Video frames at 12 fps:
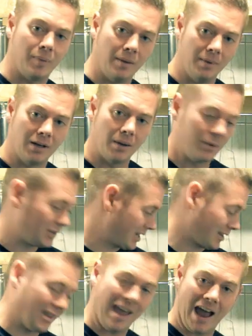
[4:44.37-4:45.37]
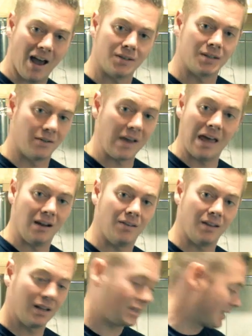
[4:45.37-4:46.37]
PBW's kicked the acid of
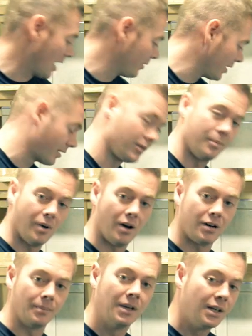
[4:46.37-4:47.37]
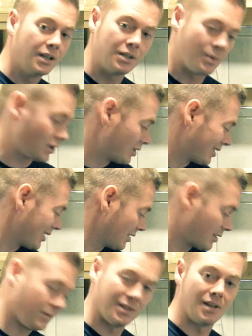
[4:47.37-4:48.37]
anything that's down there in the bottom, especially
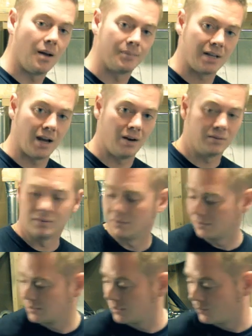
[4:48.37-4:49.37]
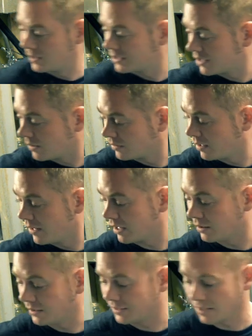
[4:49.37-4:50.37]
since it was dumped out and rinsed out and all that
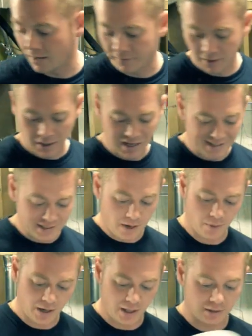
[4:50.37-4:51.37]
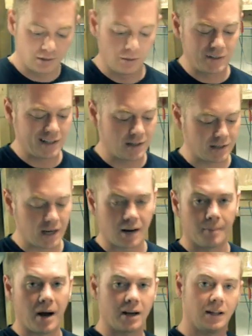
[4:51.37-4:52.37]
good stuff. So now what I like to do is I just take a
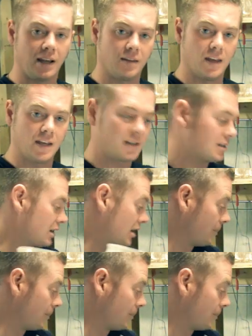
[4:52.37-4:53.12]
bucket like this.